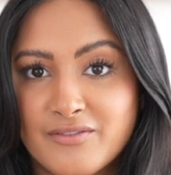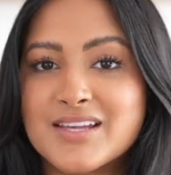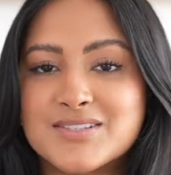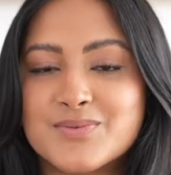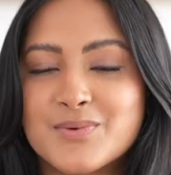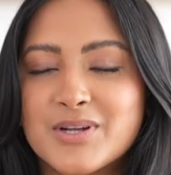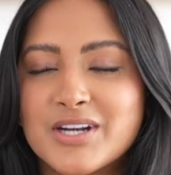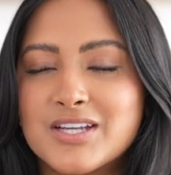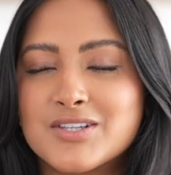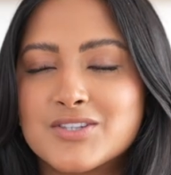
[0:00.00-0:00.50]

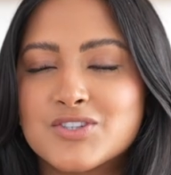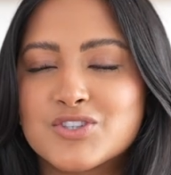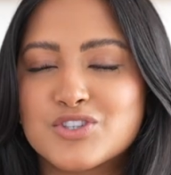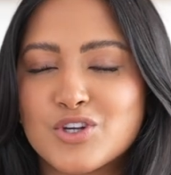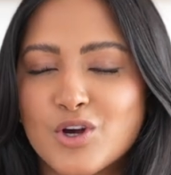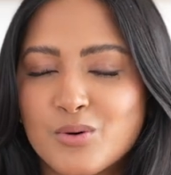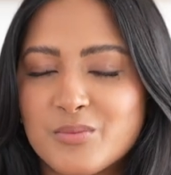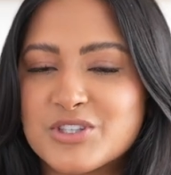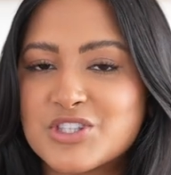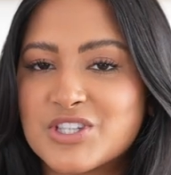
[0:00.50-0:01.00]
This one is
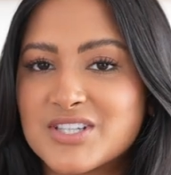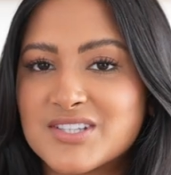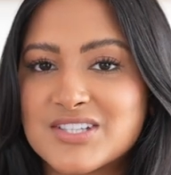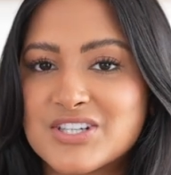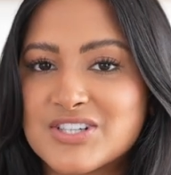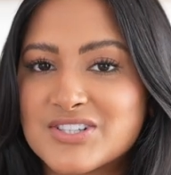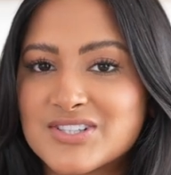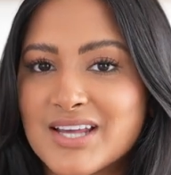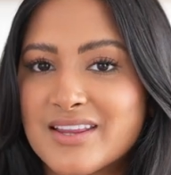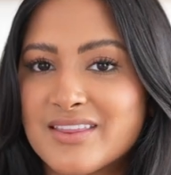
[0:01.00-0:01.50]
so much
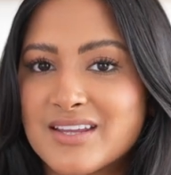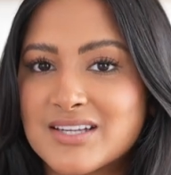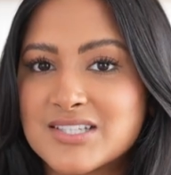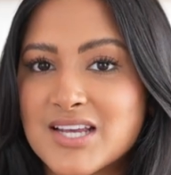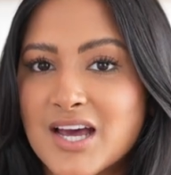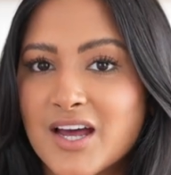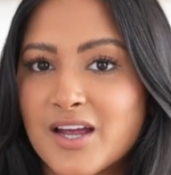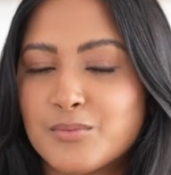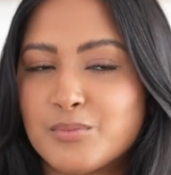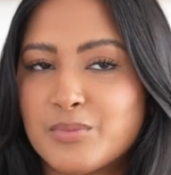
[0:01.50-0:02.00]
easier said than
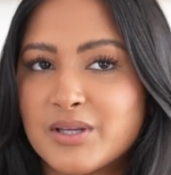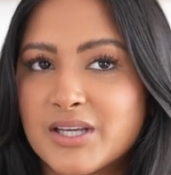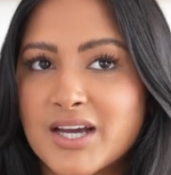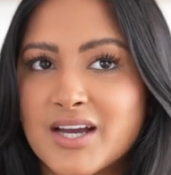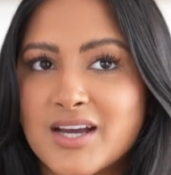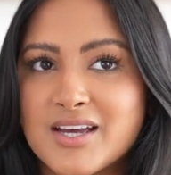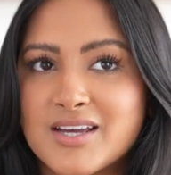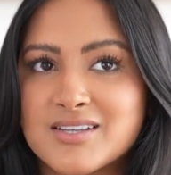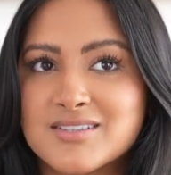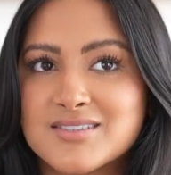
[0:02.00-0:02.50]
done,
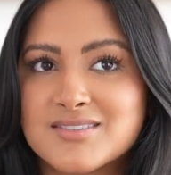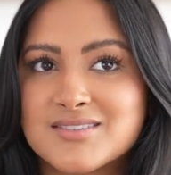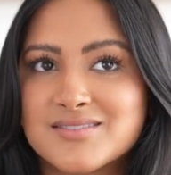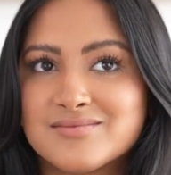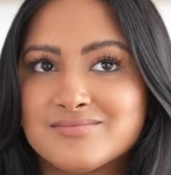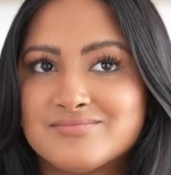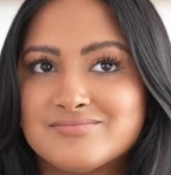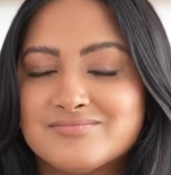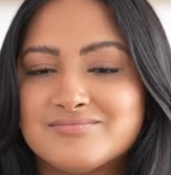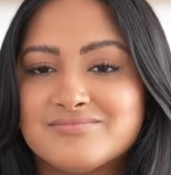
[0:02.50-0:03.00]

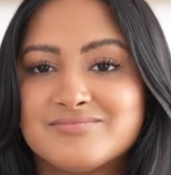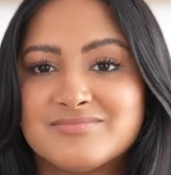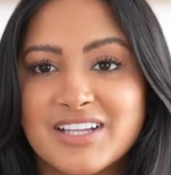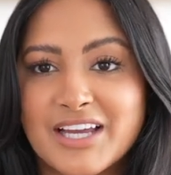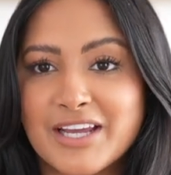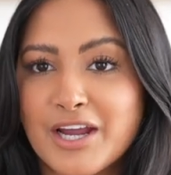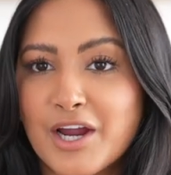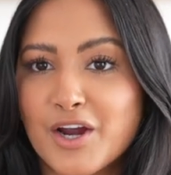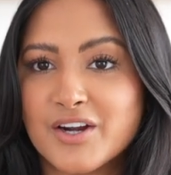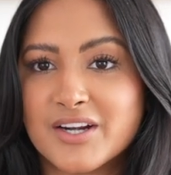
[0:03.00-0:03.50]
because
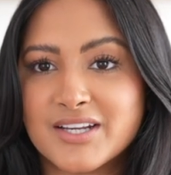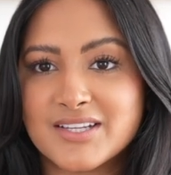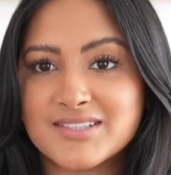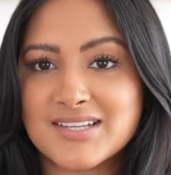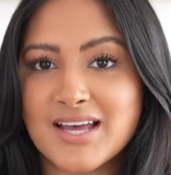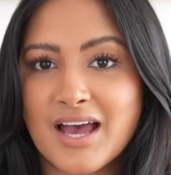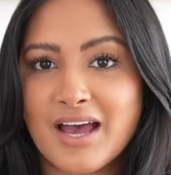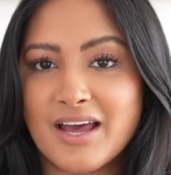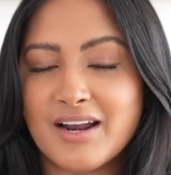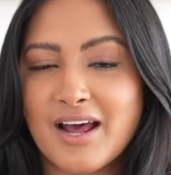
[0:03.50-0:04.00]
like I already
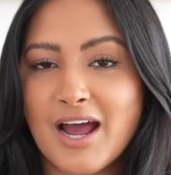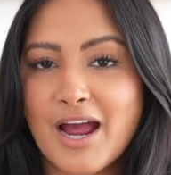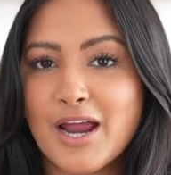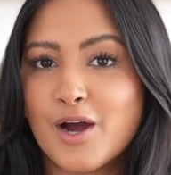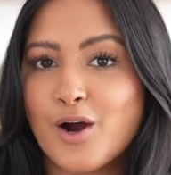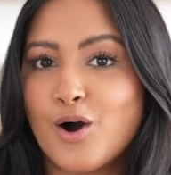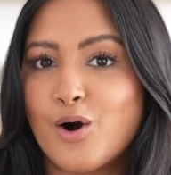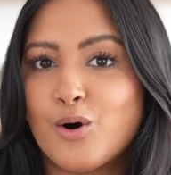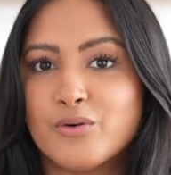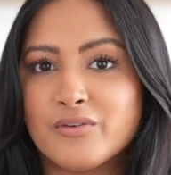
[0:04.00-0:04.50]
said,
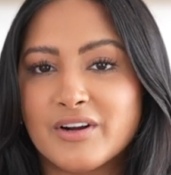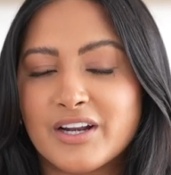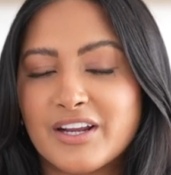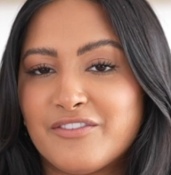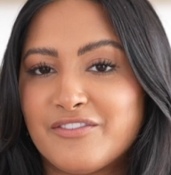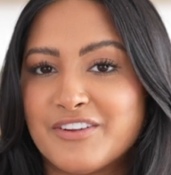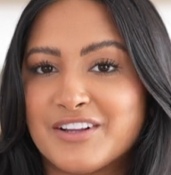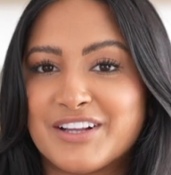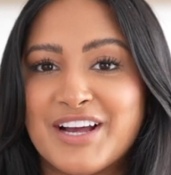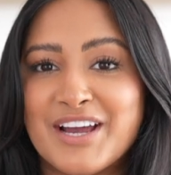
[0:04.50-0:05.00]
I already
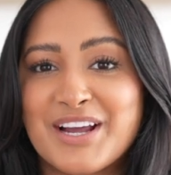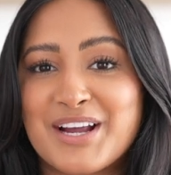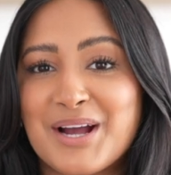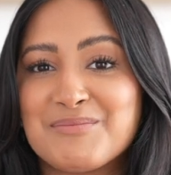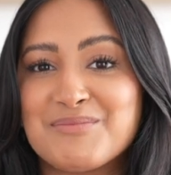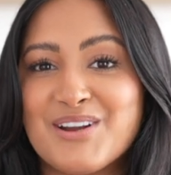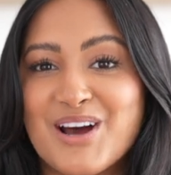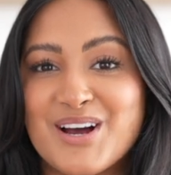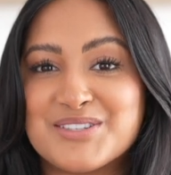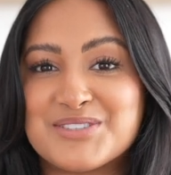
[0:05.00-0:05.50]
feel like
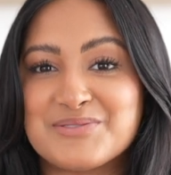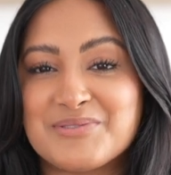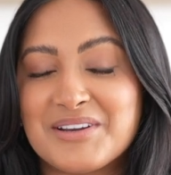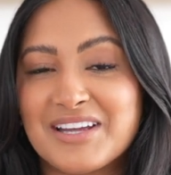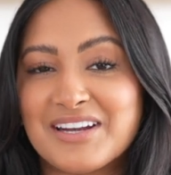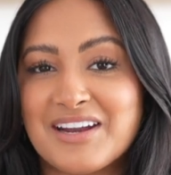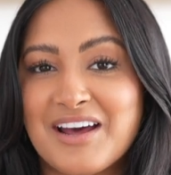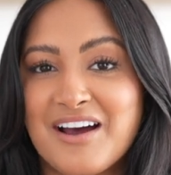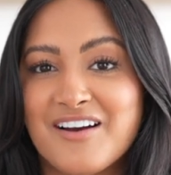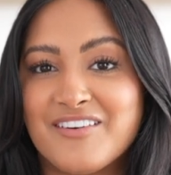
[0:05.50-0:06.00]
I'm not doing
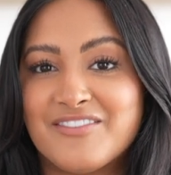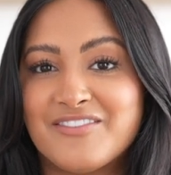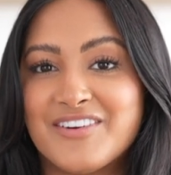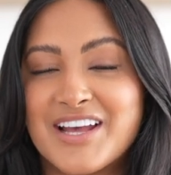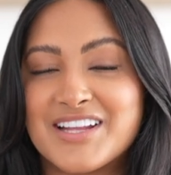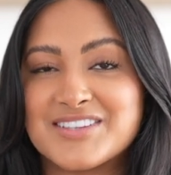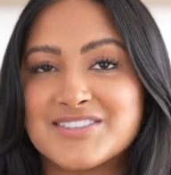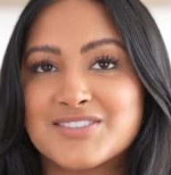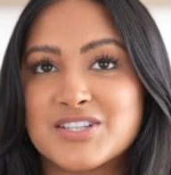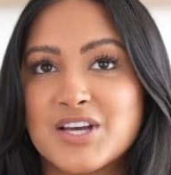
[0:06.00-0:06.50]
enough.
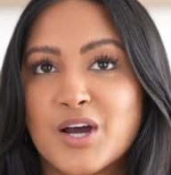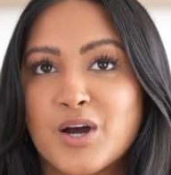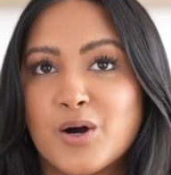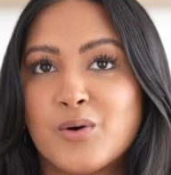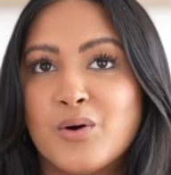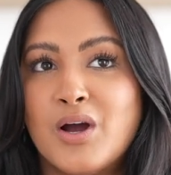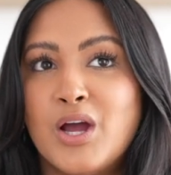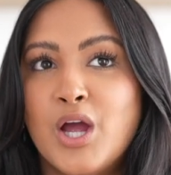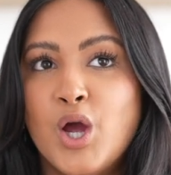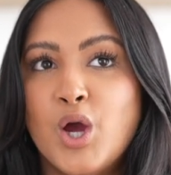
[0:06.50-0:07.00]
And
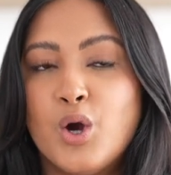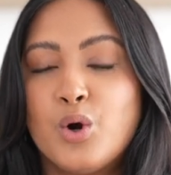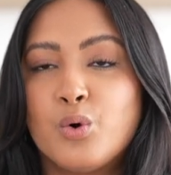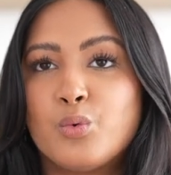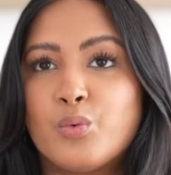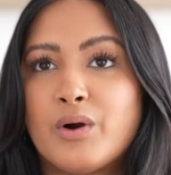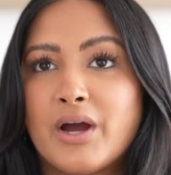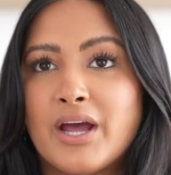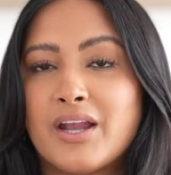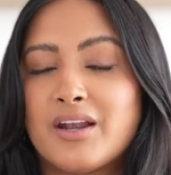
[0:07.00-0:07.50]
so
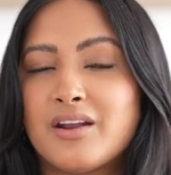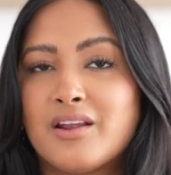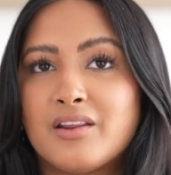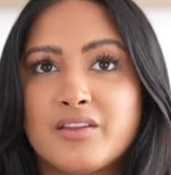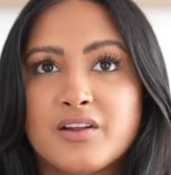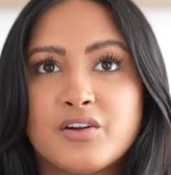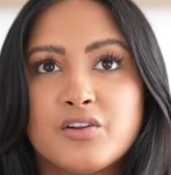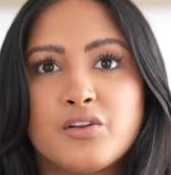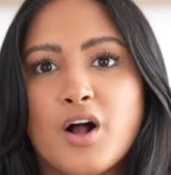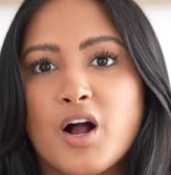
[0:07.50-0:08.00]
when
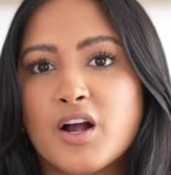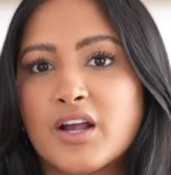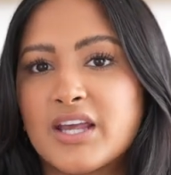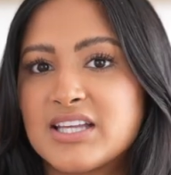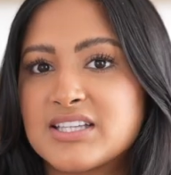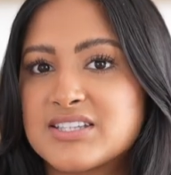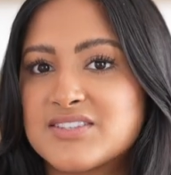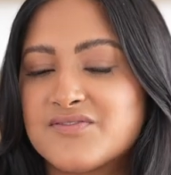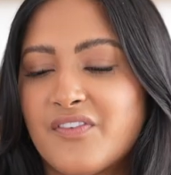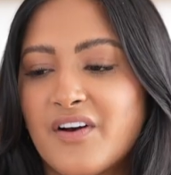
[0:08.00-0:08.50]
the clock
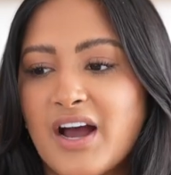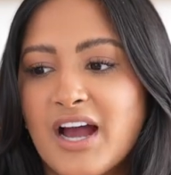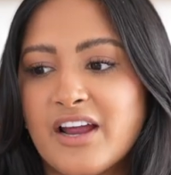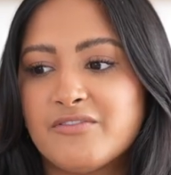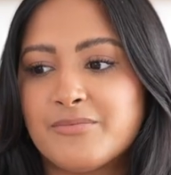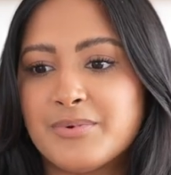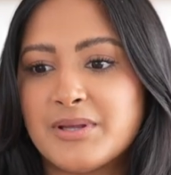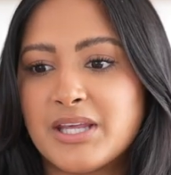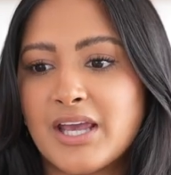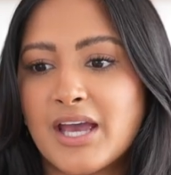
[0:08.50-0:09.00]
hits
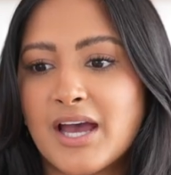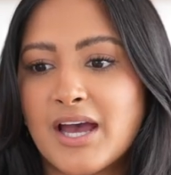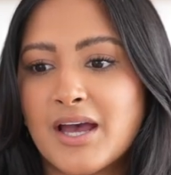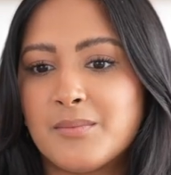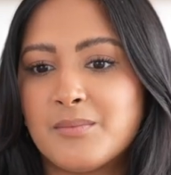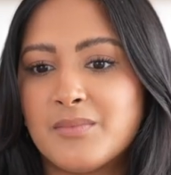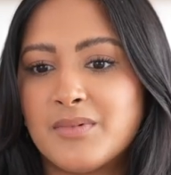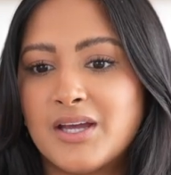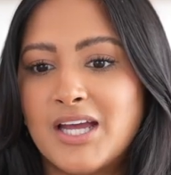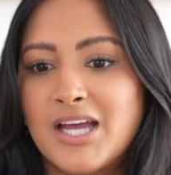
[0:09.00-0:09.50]
5
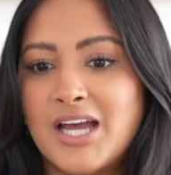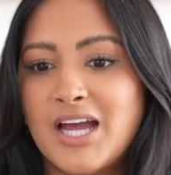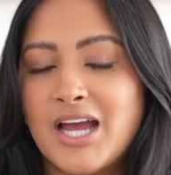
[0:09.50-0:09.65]
p.m.